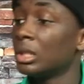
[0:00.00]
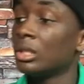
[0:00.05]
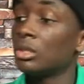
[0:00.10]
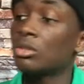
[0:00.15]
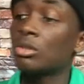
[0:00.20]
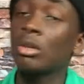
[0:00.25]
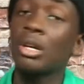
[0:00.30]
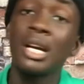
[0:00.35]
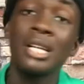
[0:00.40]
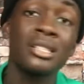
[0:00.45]

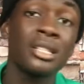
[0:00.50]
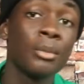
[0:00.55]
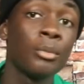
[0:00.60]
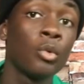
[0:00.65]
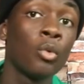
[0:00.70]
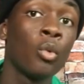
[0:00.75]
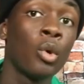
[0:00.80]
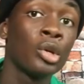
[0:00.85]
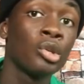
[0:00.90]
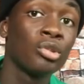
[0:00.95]
So guys, tell me
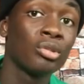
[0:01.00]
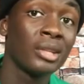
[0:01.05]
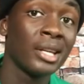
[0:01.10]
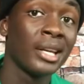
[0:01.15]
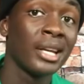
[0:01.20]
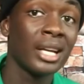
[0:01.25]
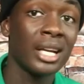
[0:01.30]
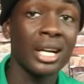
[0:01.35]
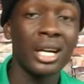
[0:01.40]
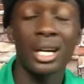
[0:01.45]
what you
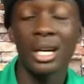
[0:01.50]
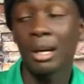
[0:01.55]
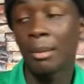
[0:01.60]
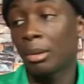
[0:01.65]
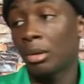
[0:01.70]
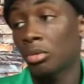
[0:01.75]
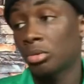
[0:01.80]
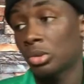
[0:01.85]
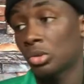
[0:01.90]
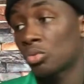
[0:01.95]
think
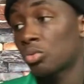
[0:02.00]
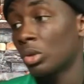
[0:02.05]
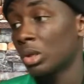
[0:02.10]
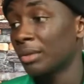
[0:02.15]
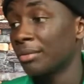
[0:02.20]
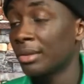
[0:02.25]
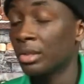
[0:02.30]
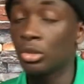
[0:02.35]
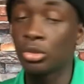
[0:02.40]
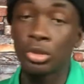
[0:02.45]
about this one.
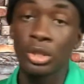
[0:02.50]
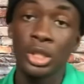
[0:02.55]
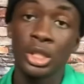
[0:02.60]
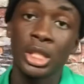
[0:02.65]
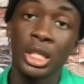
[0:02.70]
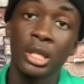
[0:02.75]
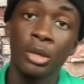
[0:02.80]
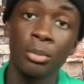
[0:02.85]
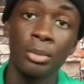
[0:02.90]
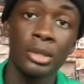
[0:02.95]
If you're new to the
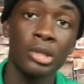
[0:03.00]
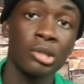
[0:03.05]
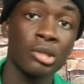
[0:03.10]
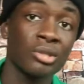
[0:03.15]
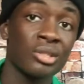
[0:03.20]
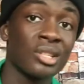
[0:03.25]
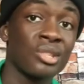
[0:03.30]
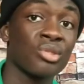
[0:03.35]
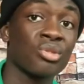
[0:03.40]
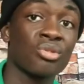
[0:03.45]
channel, please
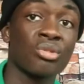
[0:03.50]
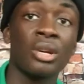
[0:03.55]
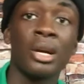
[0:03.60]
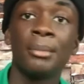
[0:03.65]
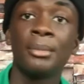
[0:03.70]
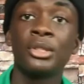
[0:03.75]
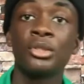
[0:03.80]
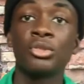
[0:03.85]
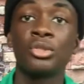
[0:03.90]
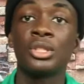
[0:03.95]
consider
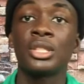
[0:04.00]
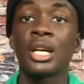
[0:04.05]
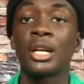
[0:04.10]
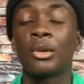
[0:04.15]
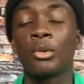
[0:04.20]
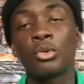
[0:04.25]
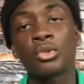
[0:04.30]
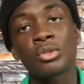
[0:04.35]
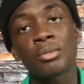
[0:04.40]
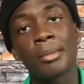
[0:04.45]
subscribing to the
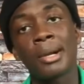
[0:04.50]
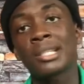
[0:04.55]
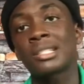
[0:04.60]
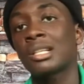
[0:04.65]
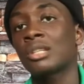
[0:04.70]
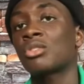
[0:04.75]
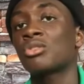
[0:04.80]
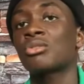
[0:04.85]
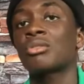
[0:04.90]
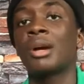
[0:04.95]
channel. Smash
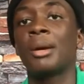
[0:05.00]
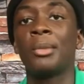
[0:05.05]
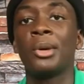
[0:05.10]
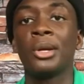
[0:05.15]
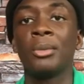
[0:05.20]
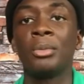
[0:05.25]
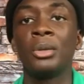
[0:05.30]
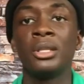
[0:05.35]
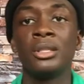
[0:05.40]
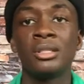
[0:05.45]
that subscribe
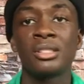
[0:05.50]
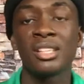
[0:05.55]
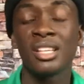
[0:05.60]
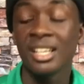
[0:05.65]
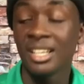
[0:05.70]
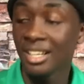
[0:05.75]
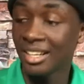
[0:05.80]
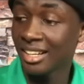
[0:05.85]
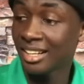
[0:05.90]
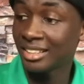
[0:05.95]
button, please.
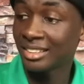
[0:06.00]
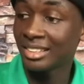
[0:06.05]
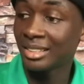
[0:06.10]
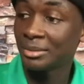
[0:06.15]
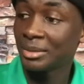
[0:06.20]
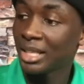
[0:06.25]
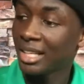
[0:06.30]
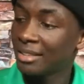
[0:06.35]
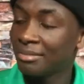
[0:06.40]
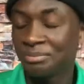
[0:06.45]
And um,
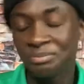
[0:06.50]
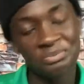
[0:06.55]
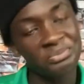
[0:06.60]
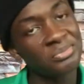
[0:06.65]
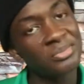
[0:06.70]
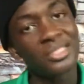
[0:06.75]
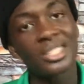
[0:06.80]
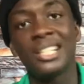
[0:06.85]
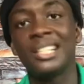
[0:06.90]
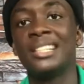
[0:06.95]
yeah,
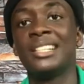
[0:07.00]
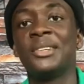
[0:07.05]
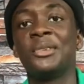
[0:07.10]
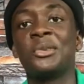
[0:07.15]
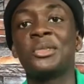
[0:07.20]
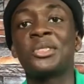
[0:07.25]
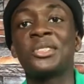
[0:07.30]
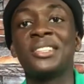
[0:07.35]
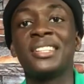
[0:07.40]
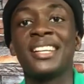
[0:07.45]
we'll
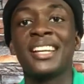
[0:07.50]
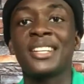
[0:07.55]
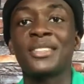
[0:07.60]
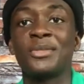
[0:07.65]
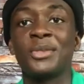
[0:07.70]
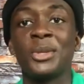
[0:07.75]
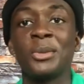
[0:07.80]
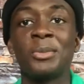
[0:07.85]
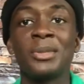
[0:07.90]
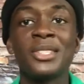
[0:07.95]
see you in the next
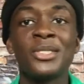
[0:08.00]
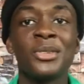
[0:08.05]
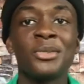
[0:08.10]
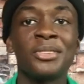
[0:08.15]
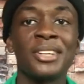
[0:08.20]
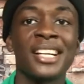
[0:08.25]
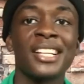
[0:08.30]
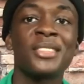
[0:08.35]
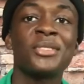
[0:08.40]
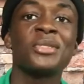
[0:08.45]
video. Please don't
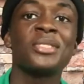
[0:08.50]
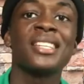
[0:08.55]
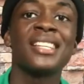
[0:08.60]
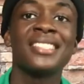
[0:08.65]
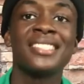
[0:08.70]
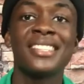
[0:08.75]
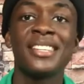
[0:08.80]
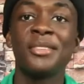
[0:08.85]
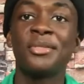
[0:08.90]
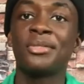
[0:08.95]
forget to stay
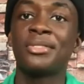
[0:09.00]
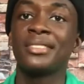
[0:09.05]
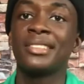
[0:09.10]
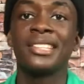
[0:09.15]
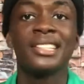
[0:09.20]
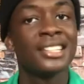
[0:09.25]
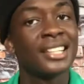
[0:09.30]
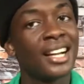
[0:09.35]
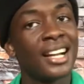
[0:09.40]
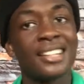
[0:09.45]
safe
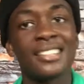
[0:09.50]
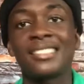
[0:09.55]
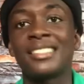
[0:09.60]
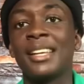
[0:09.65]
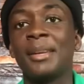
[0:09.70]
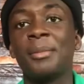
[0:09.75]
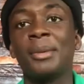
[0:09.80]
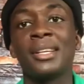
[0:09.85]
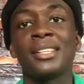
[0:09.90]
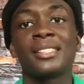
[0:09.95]
and
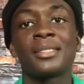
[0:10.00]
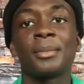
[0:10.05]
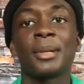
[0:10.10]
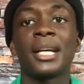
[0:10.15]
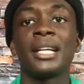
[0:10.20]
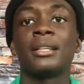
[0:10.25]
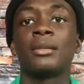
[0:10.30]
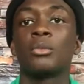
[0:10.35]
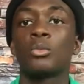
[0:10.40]
stay blessed. Bye.